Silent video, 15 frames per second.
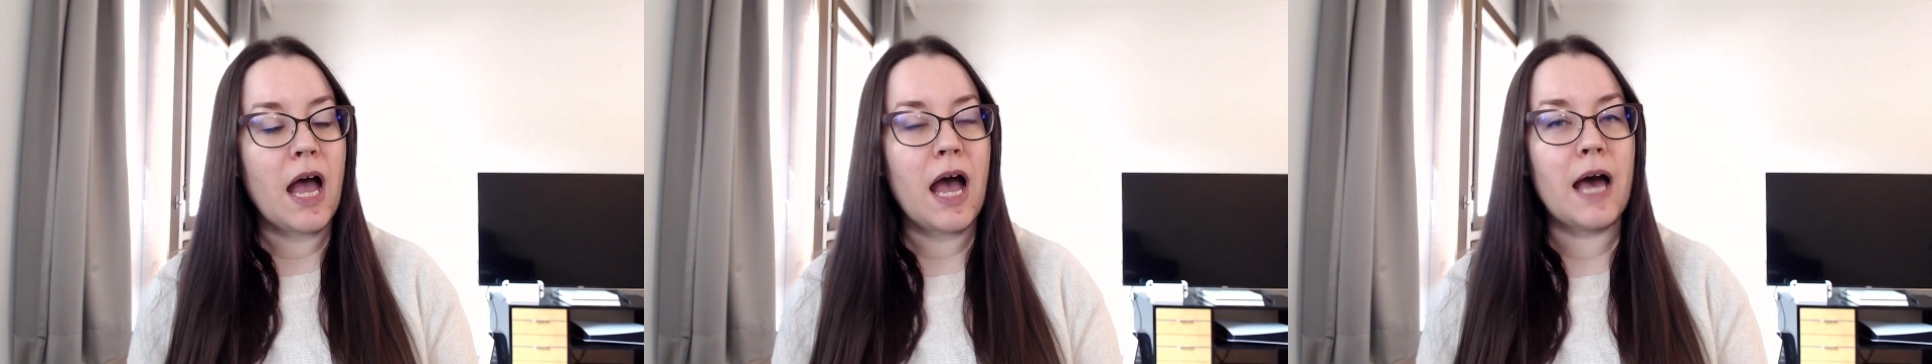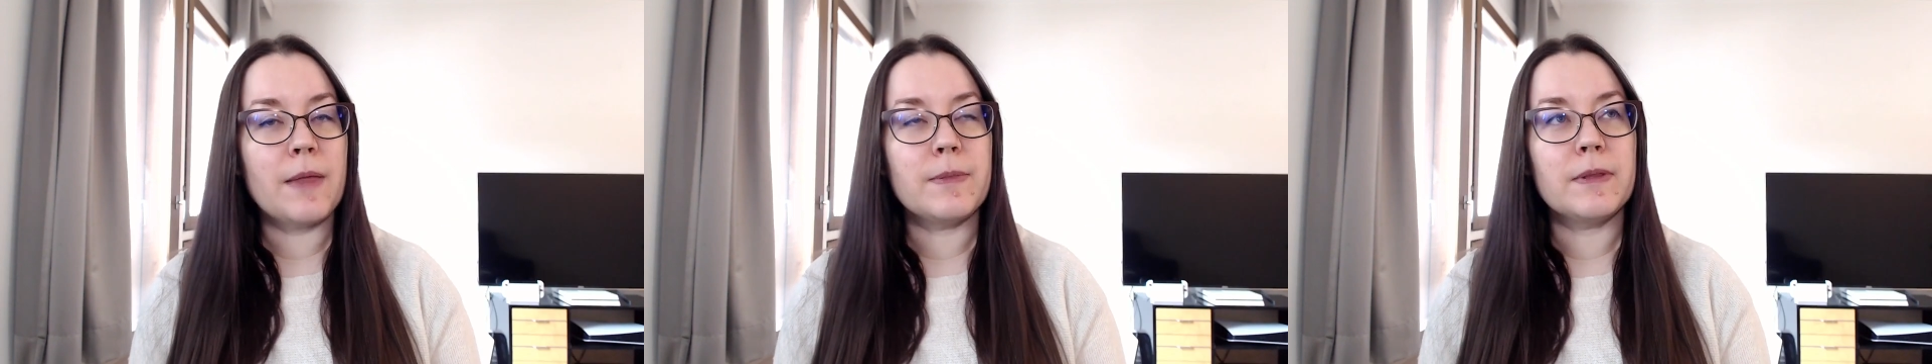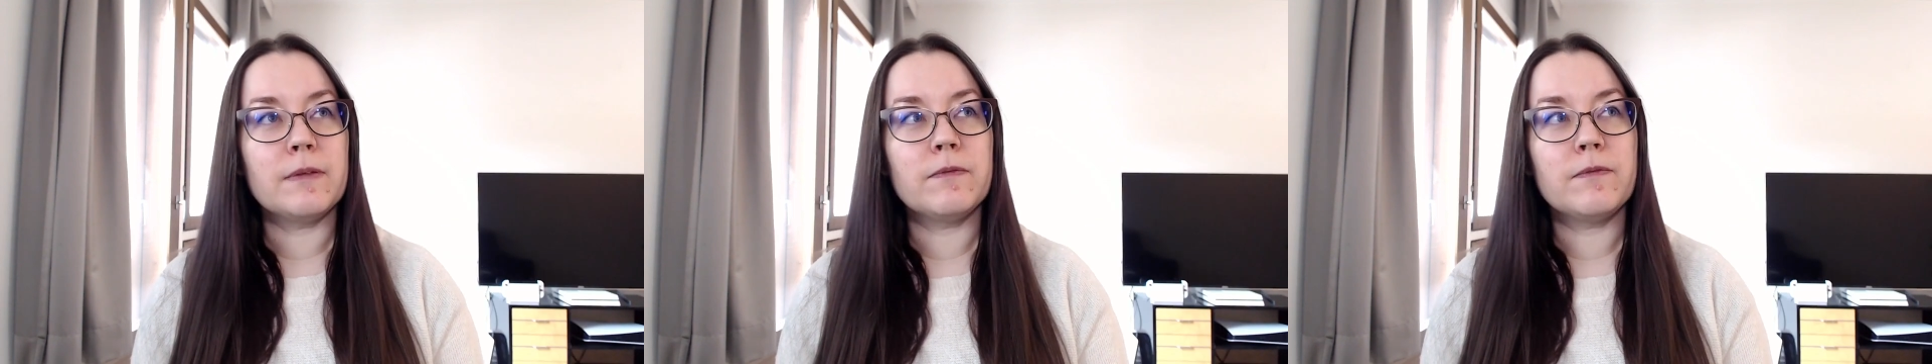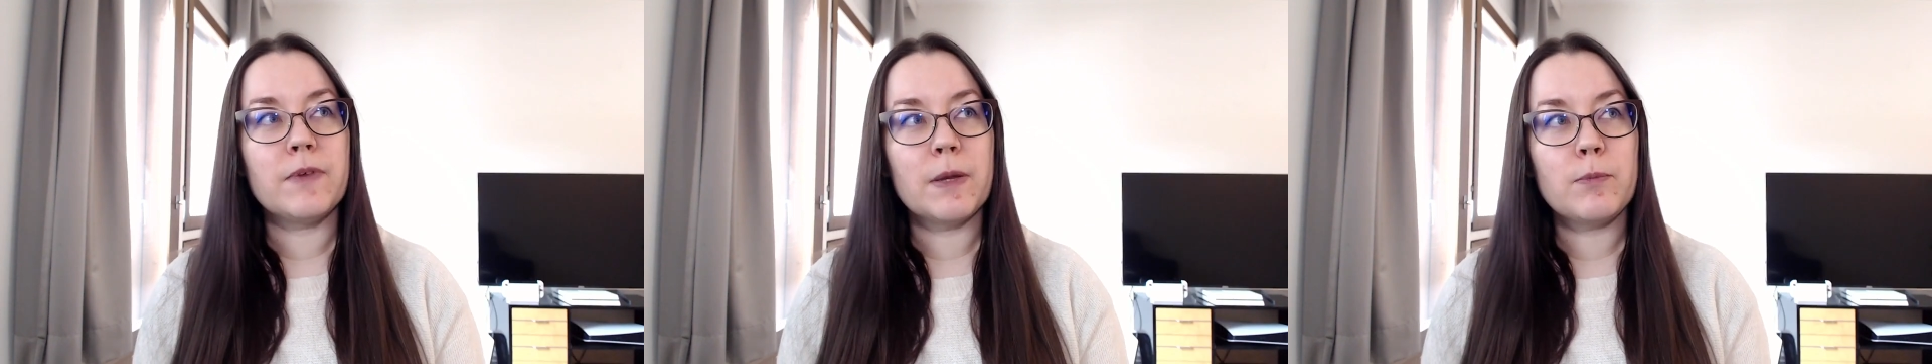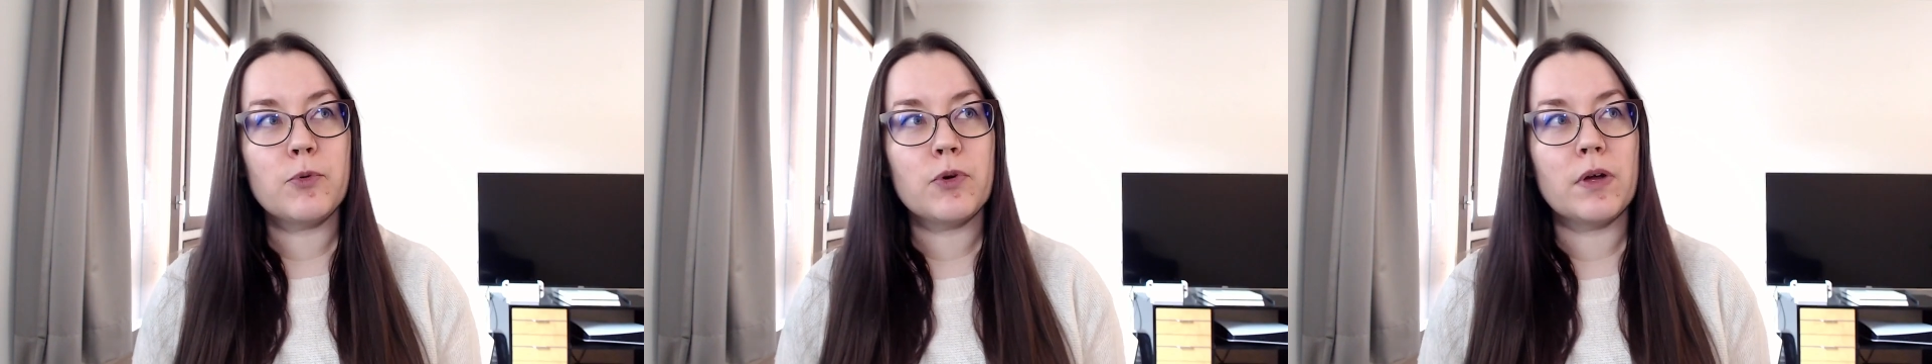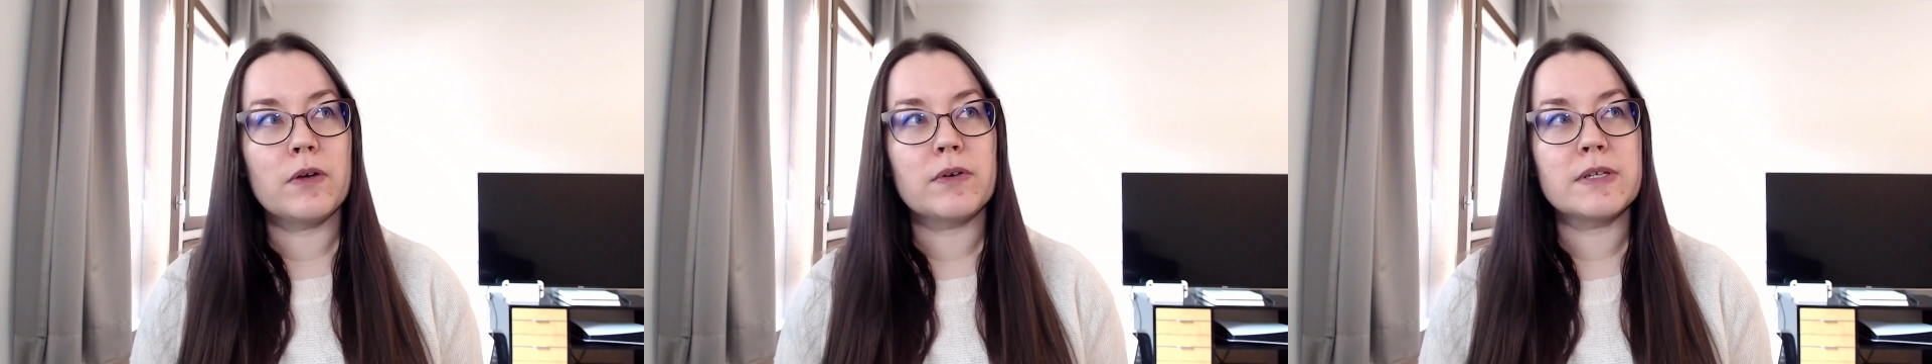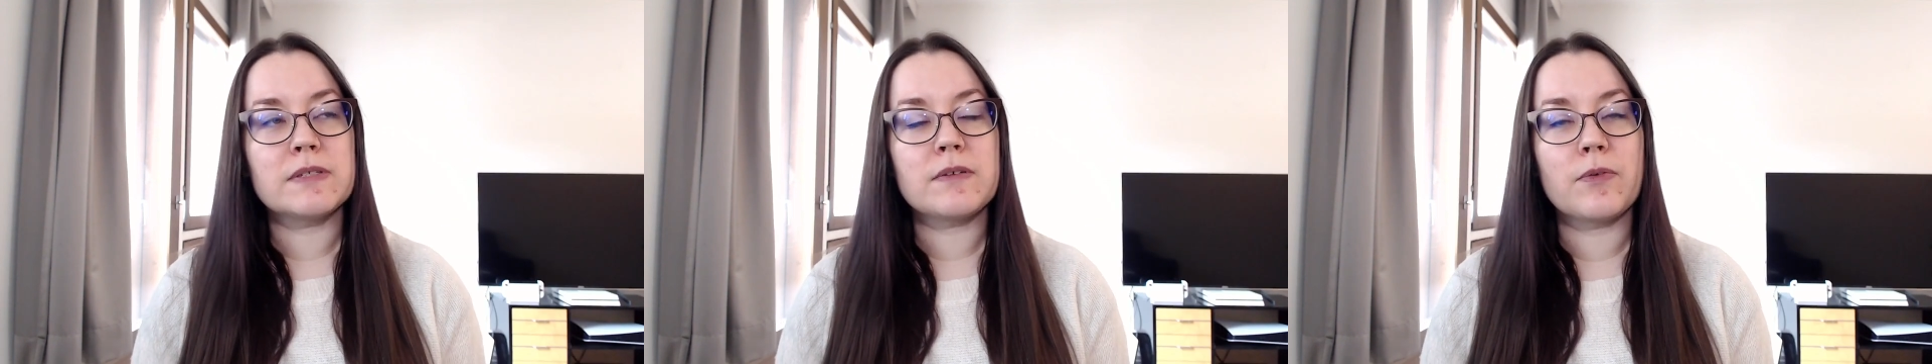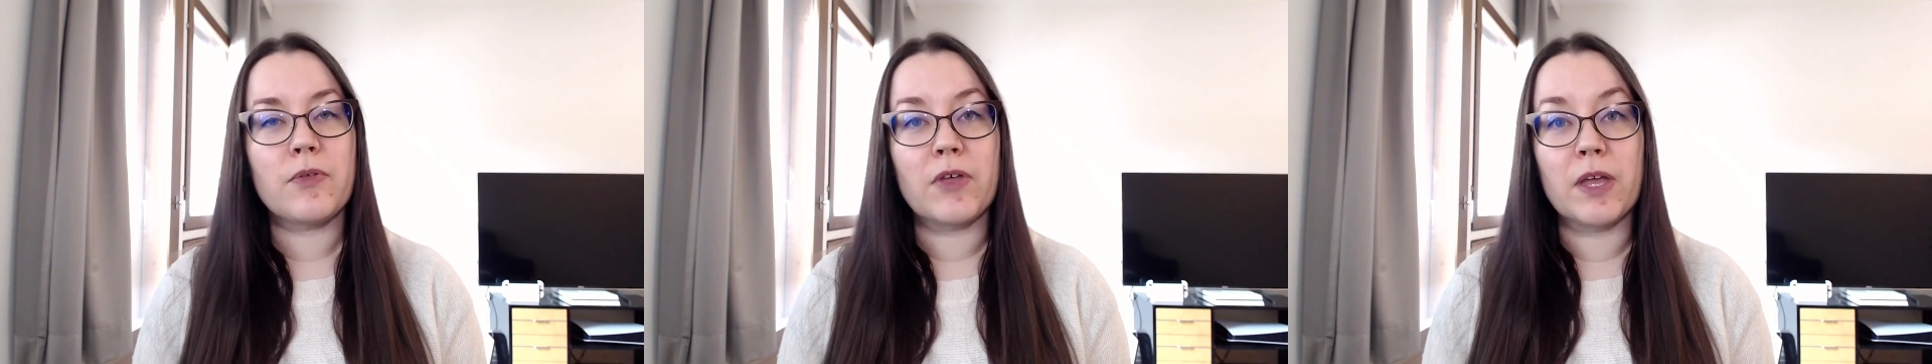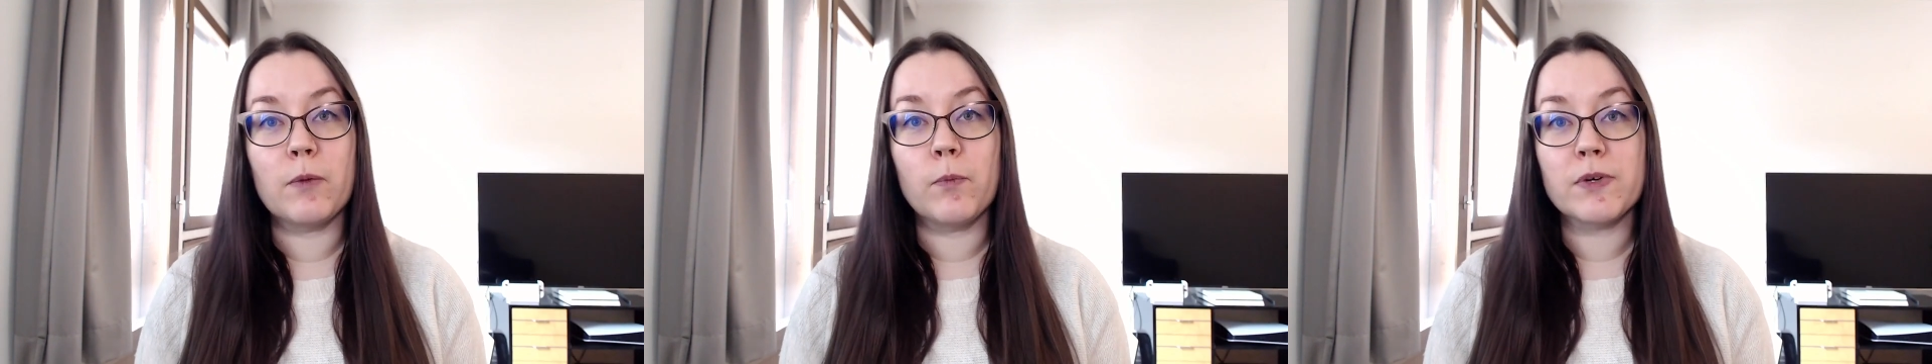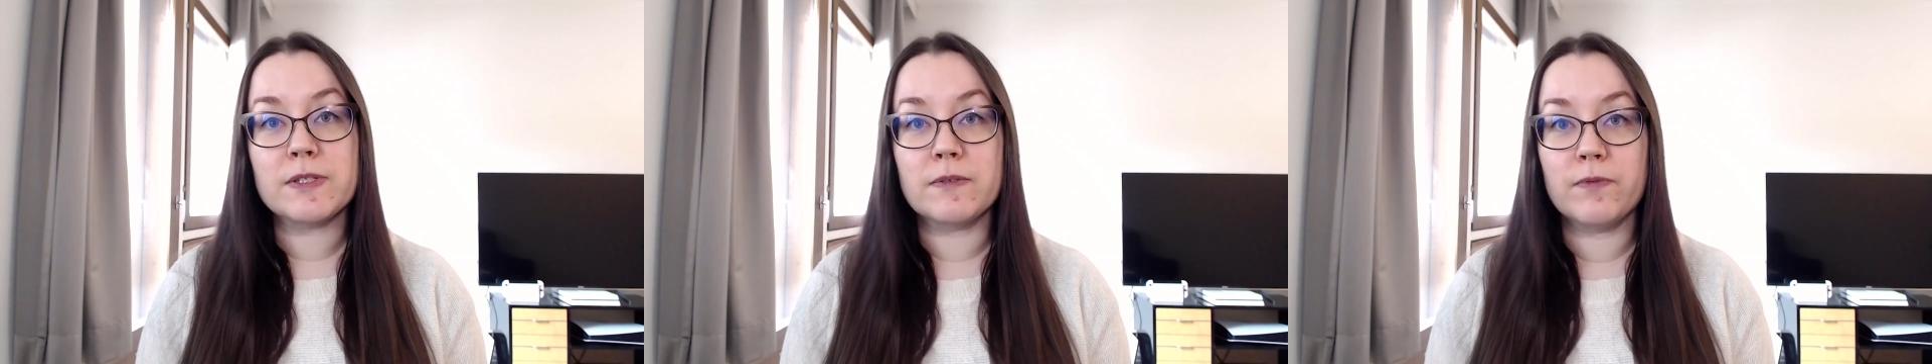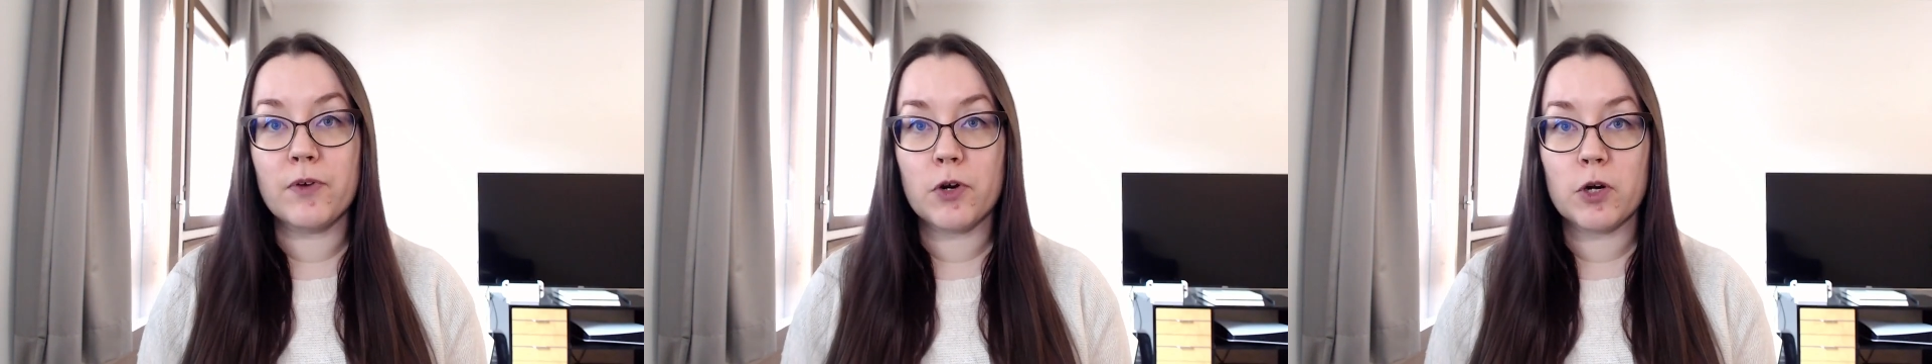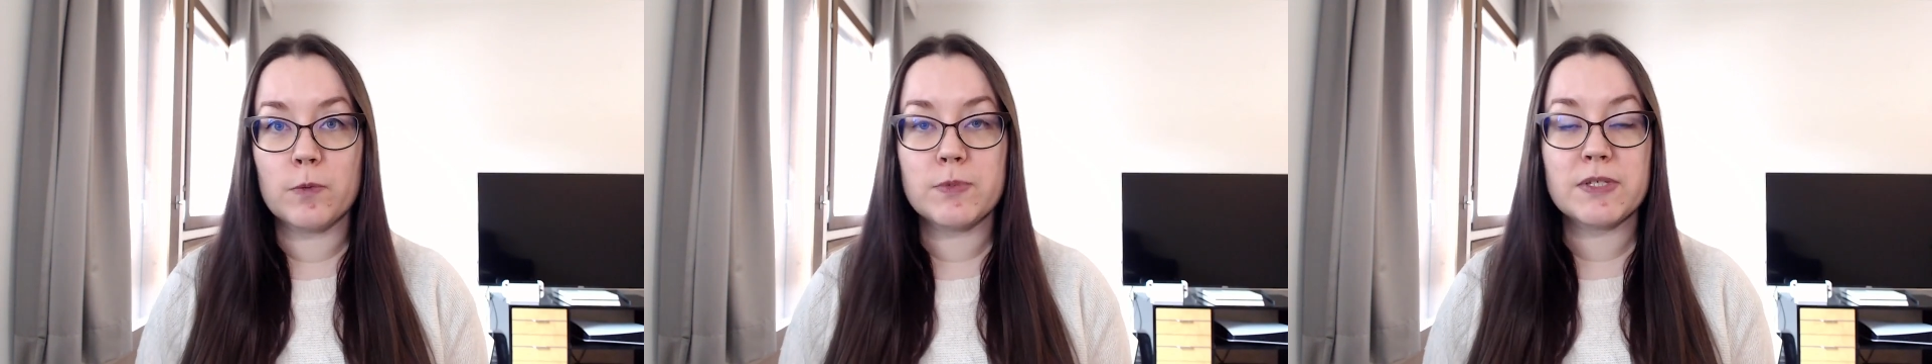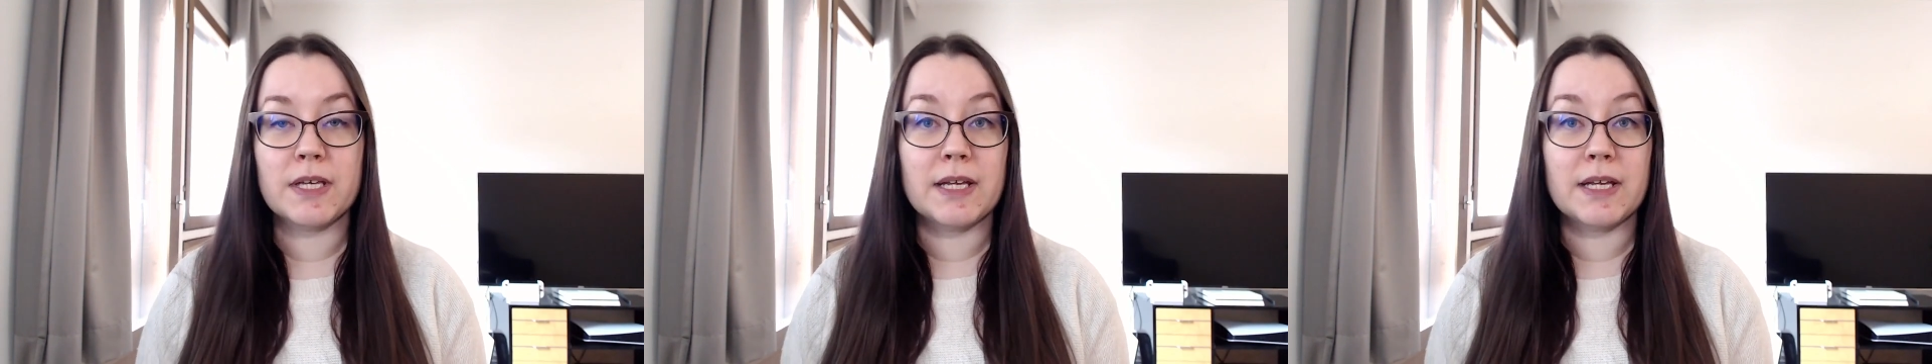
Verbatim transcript: And then February's theme was verbs,